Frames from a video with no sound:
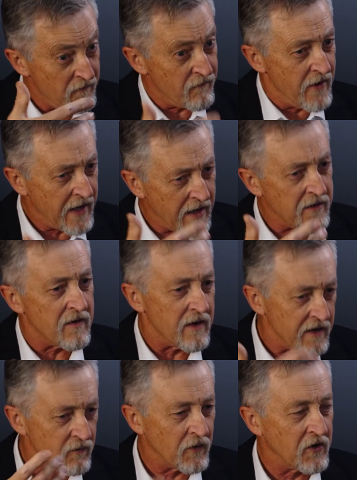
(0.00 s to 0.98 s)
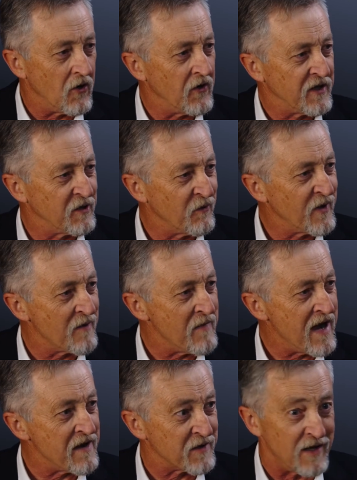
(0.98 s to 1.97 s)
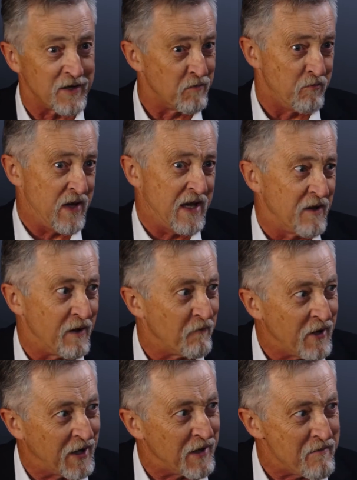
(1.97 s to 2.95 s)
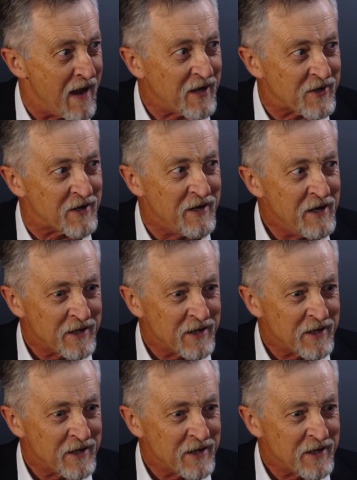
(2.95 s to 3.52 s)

recognize what God is doing among us. And it's bigger than we can imagine.